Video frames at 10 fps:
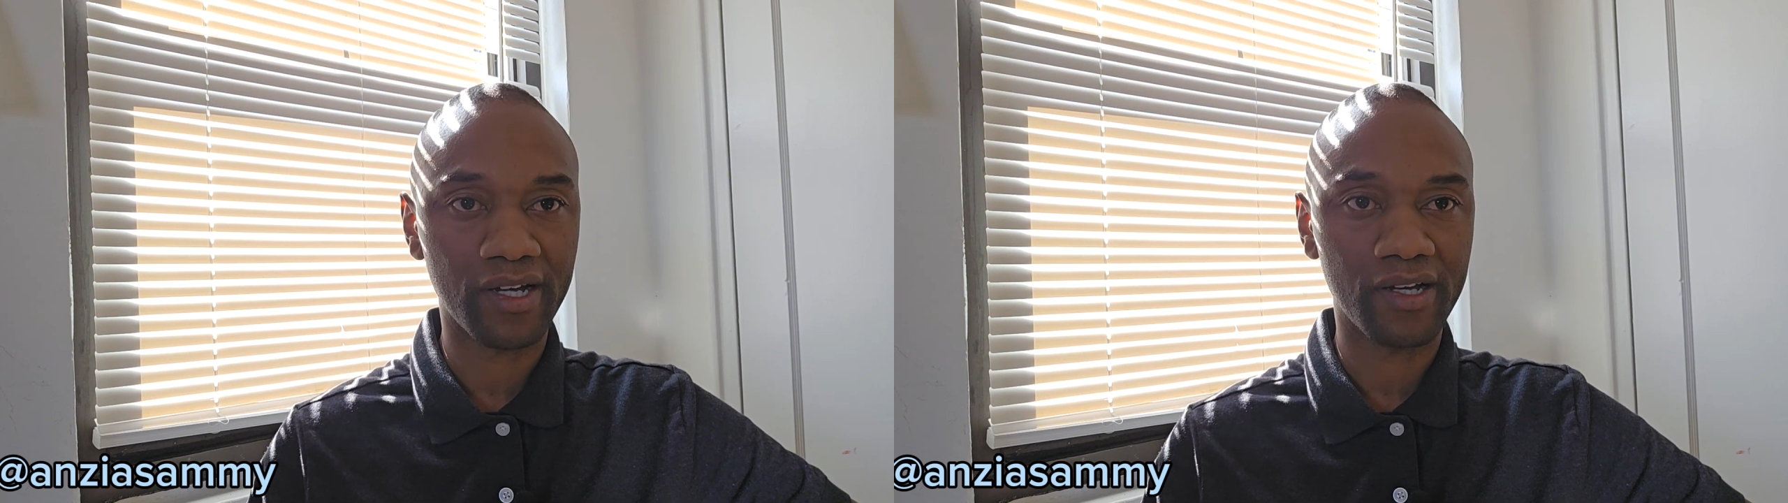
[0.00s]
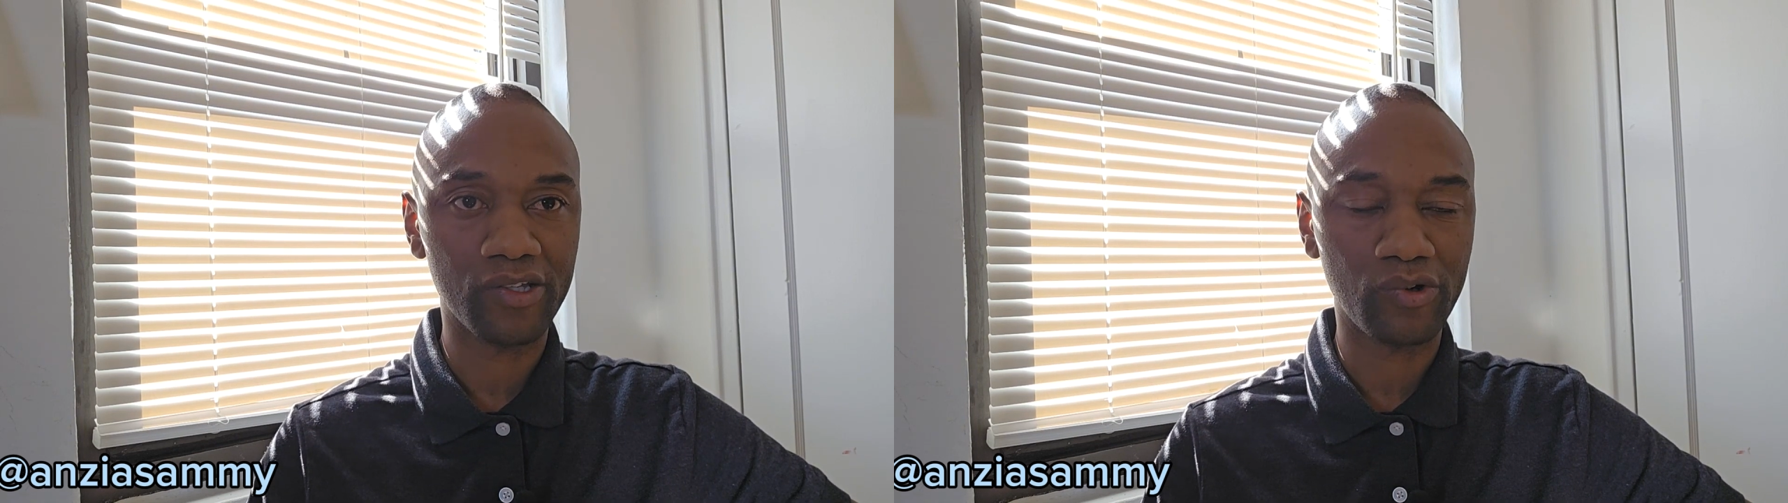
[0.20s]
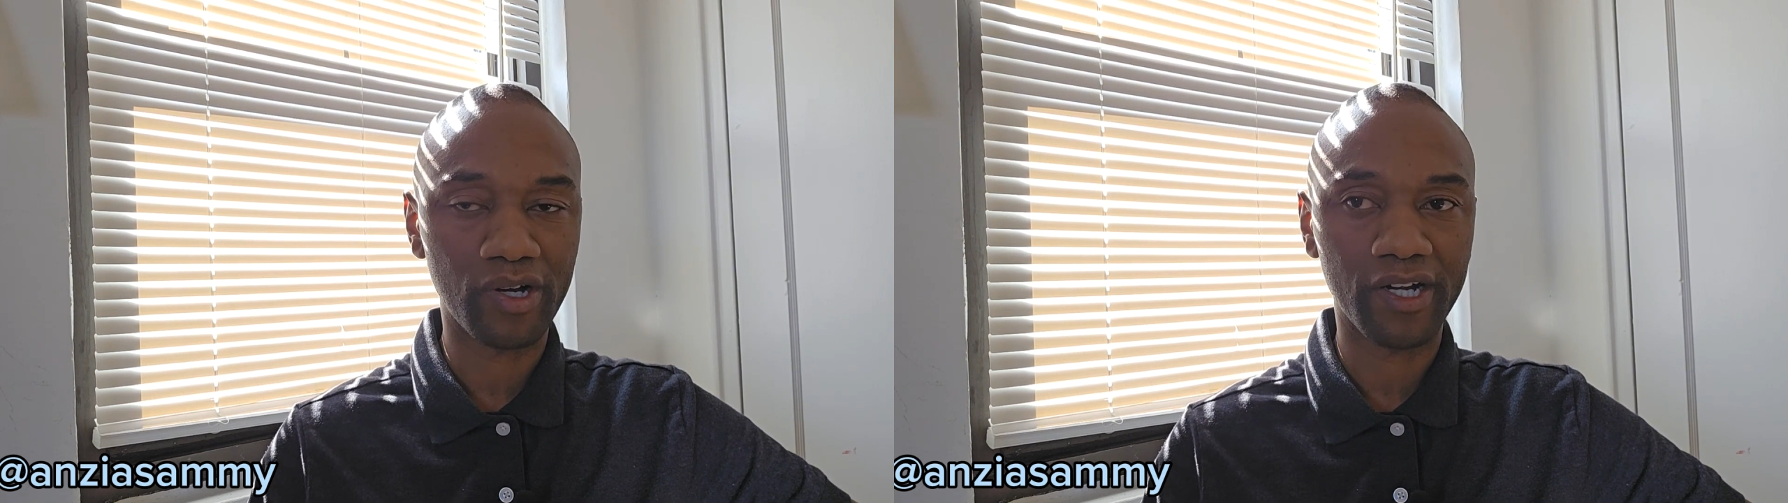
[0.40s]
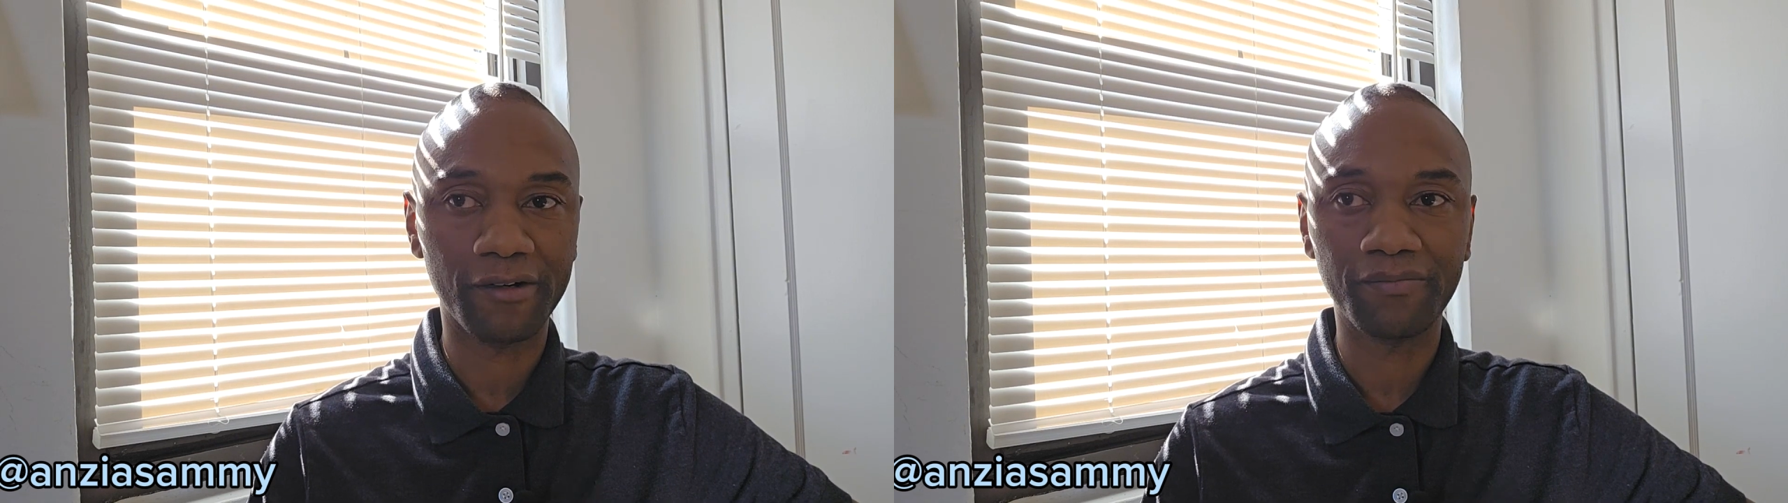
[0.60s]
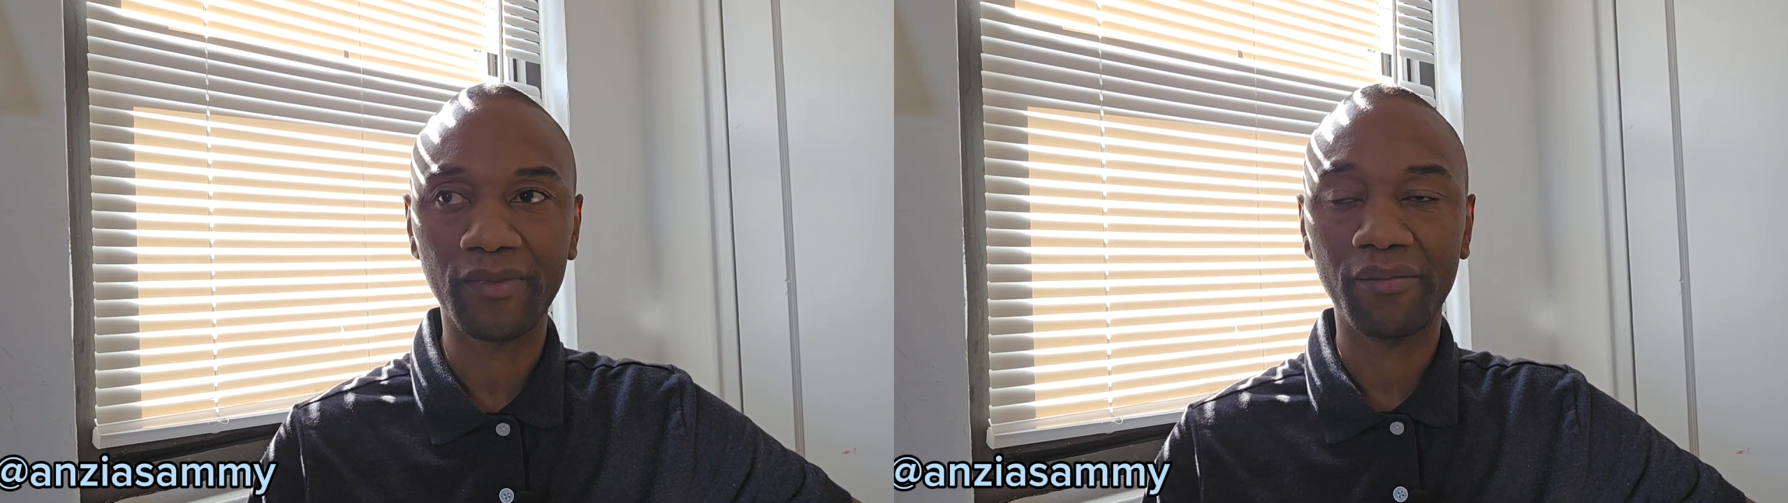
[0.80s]
your
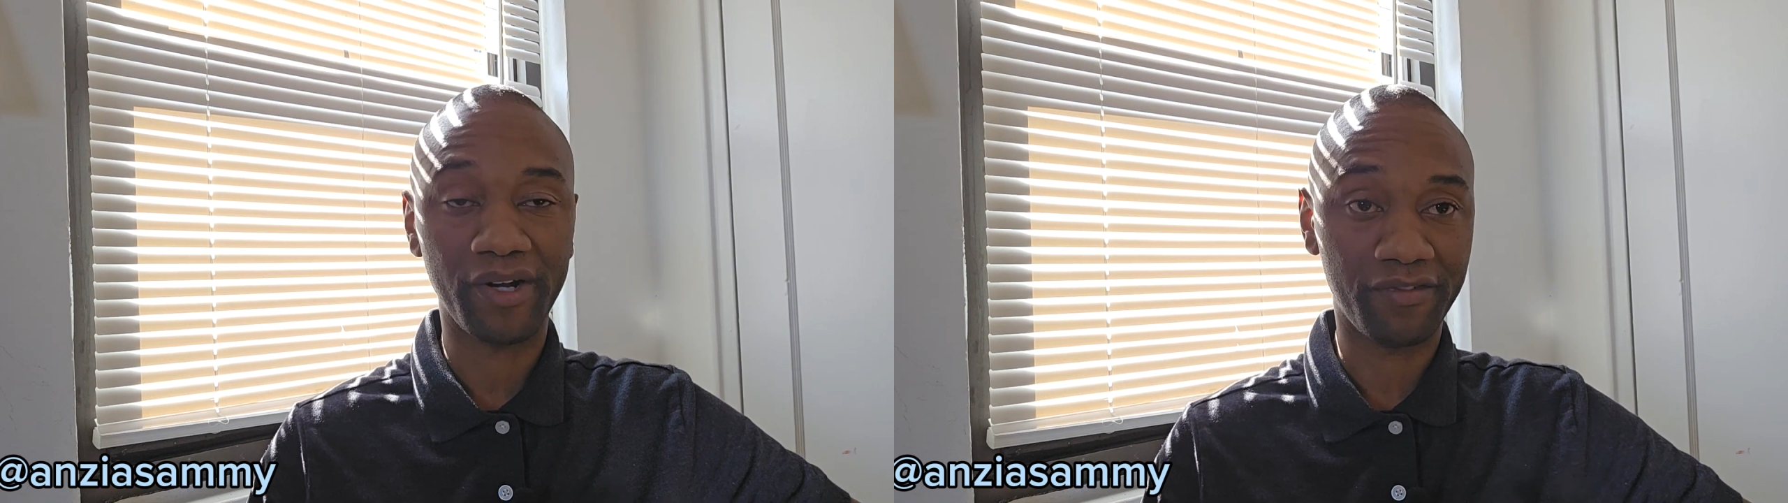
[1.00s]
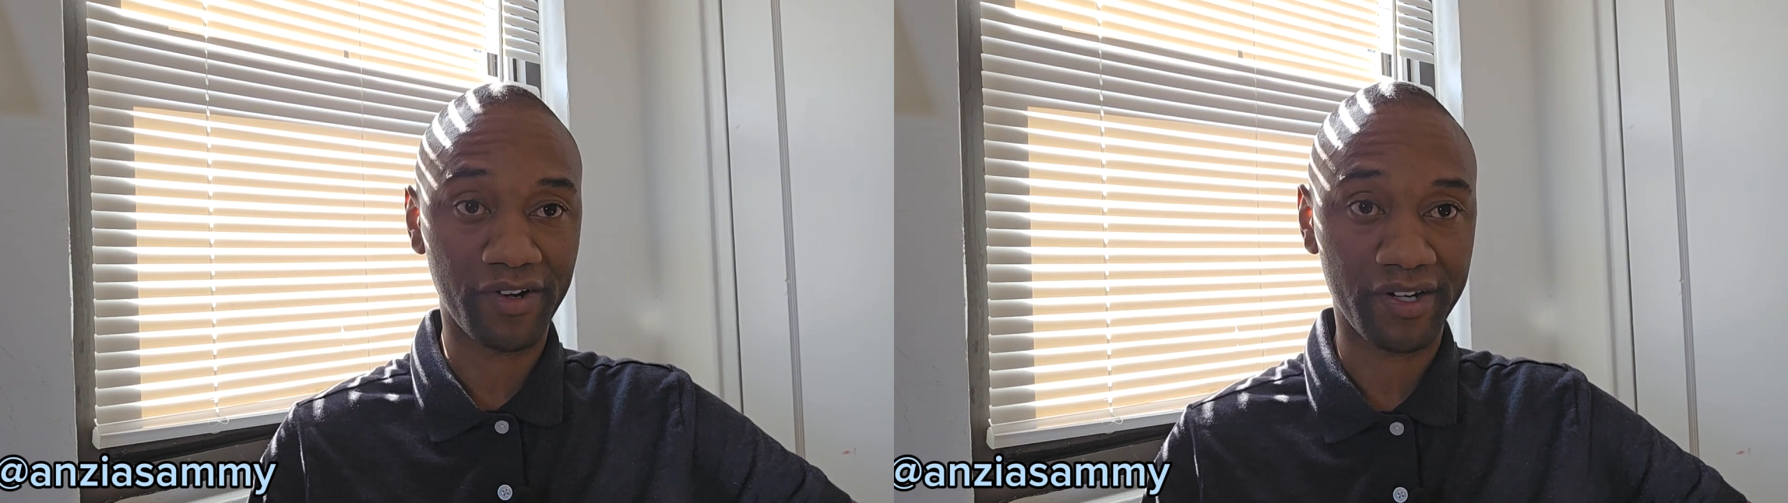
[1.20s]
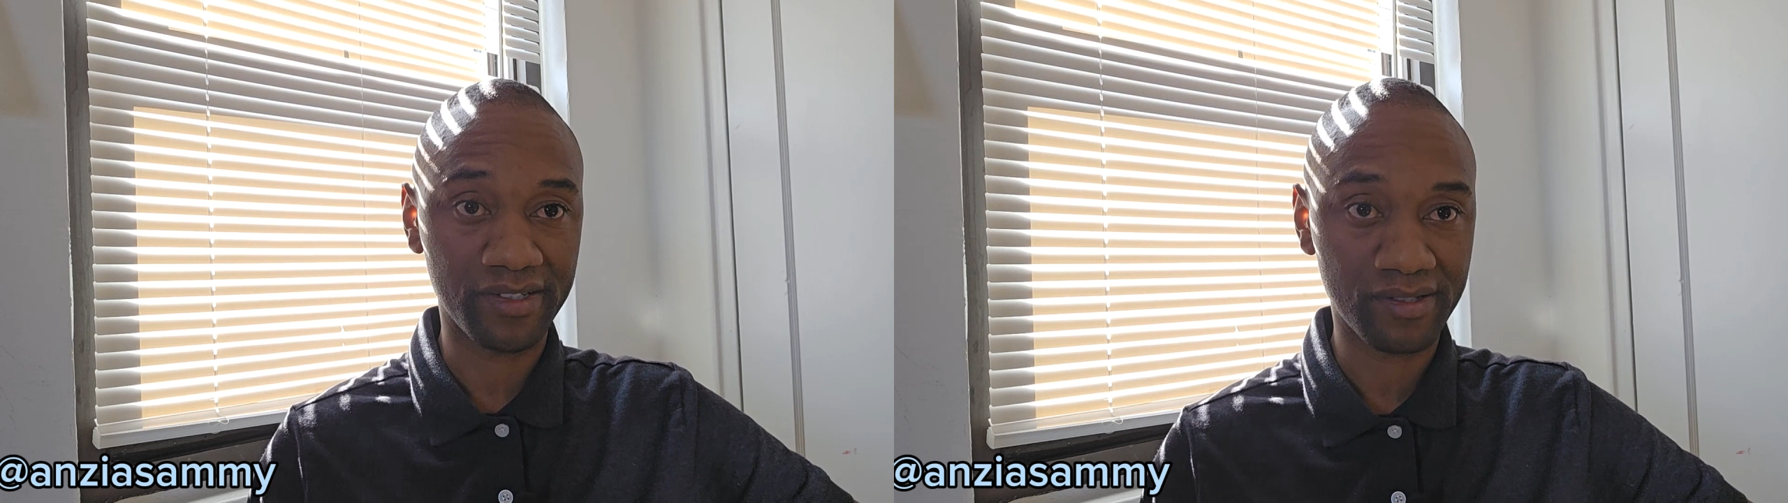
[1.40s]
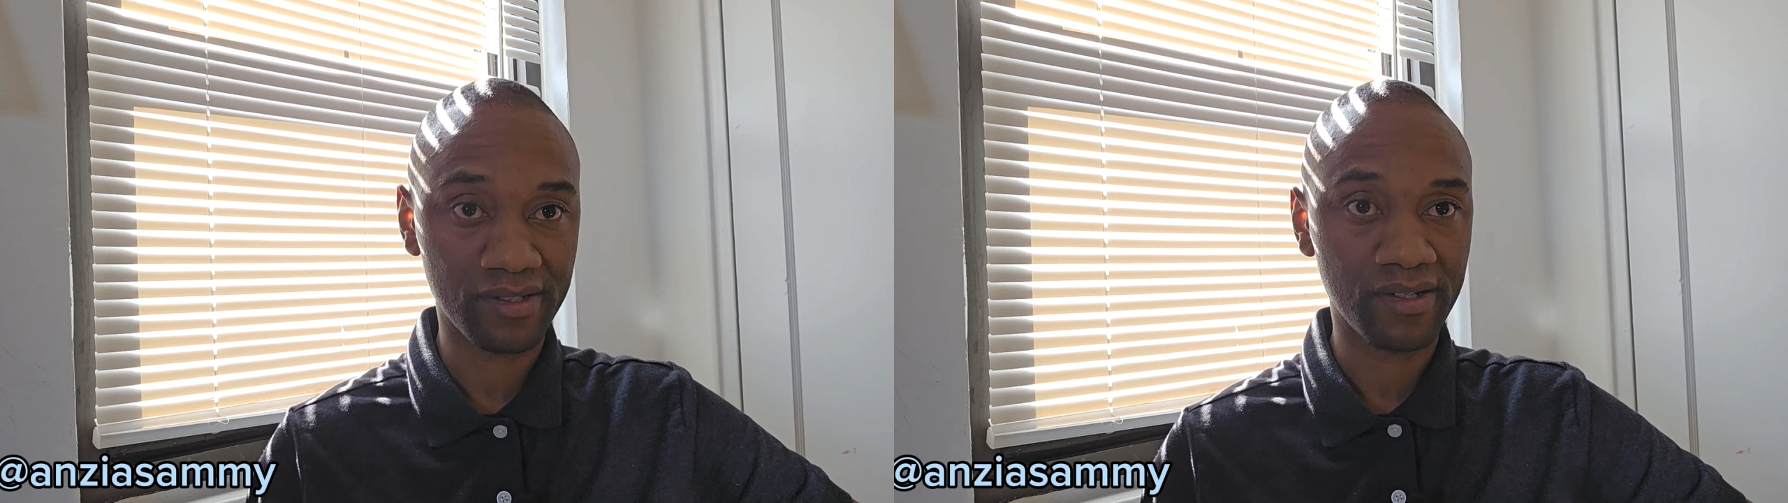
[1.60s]
preference.